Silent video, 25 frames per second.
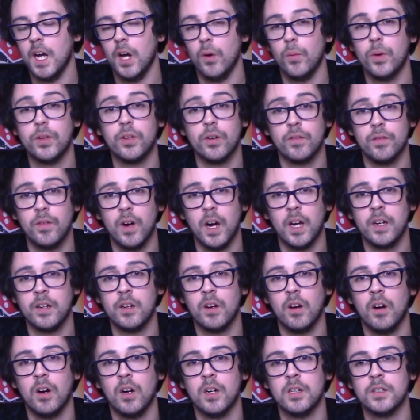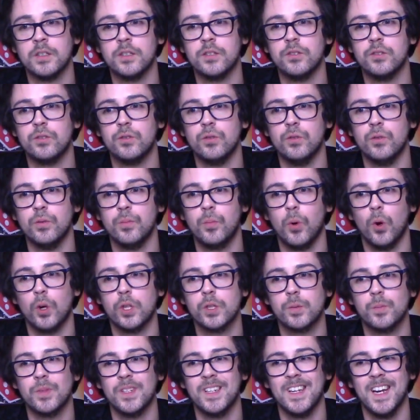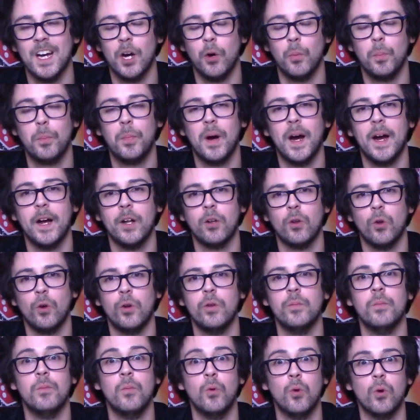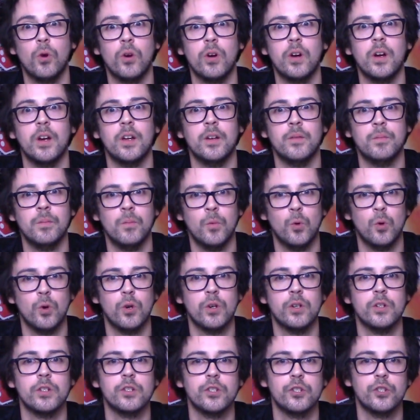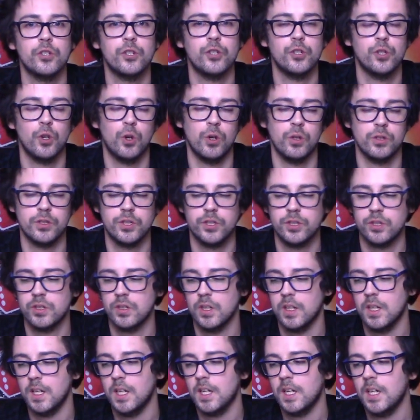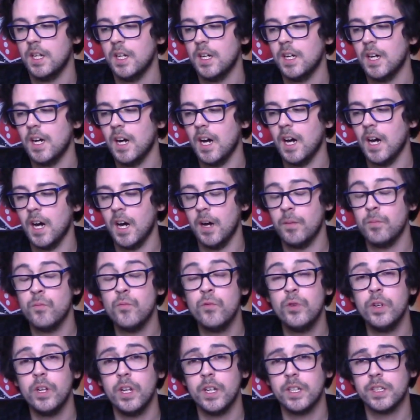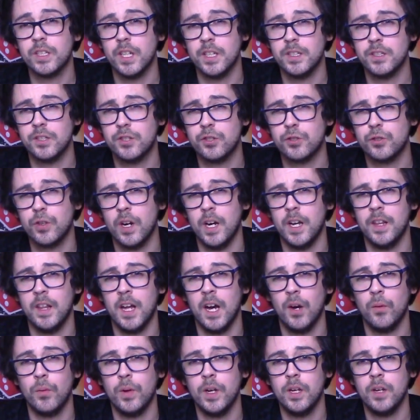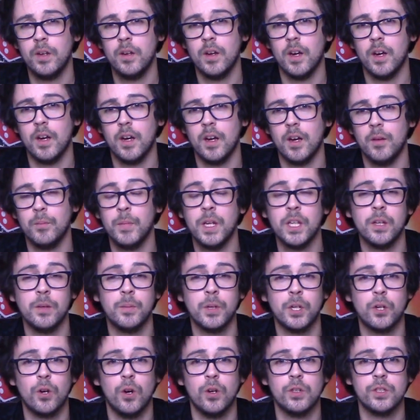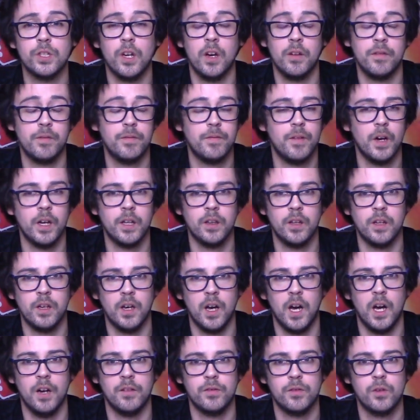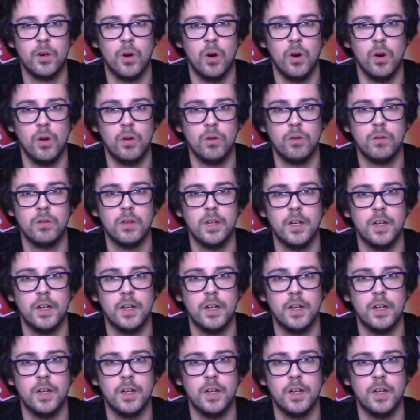with your Vanguard to possibly help pile on more and more shots. I'm really excited to try that way, mainly because I finally have Call.